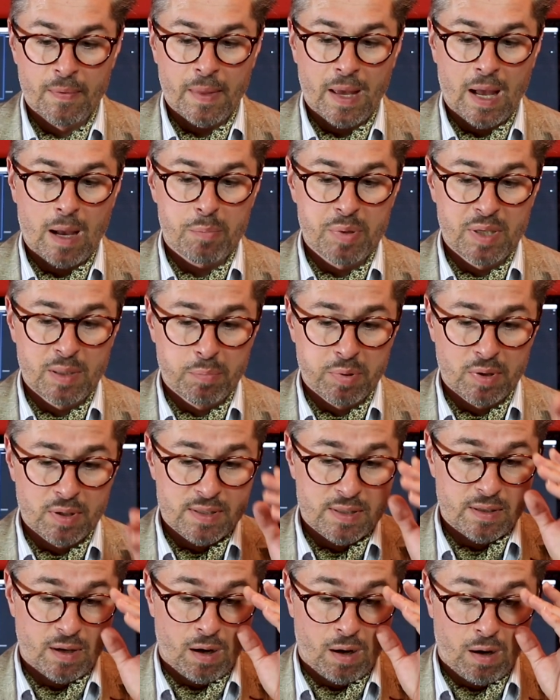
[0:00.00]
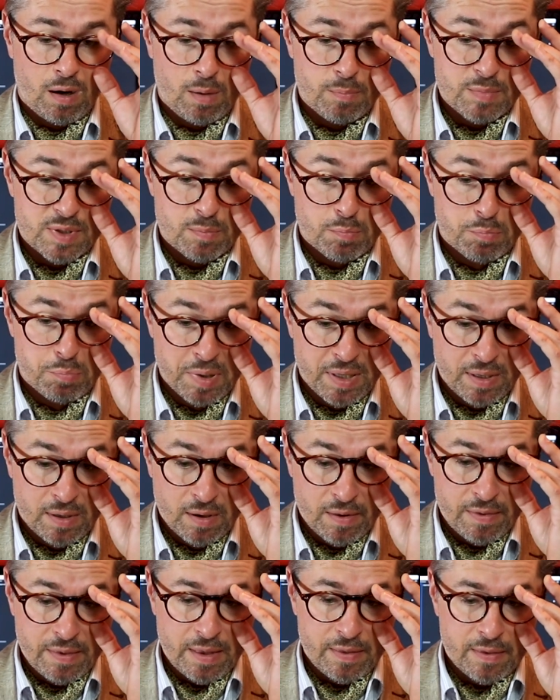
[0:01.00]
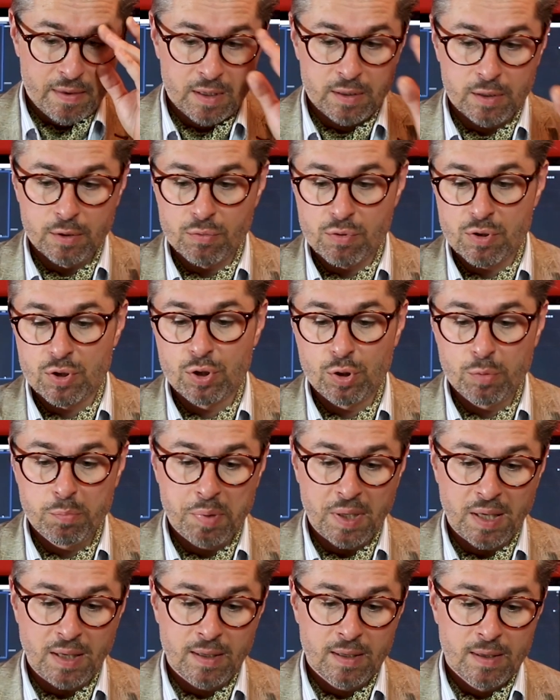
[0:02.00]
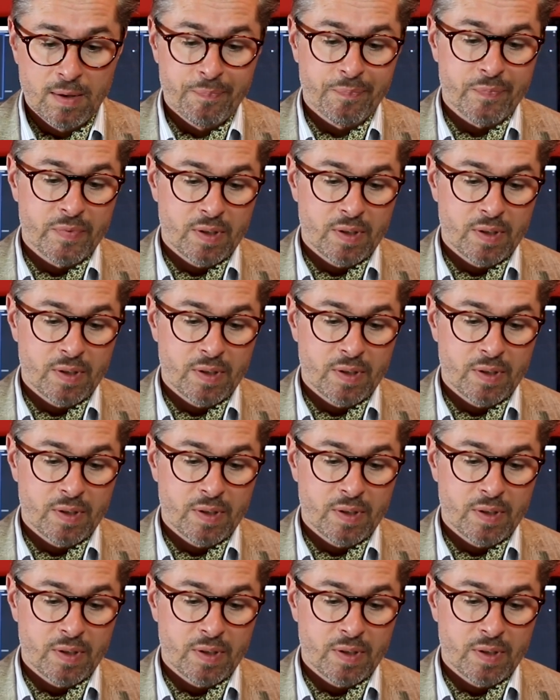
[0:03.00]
Are people's arms bigger than they used to be?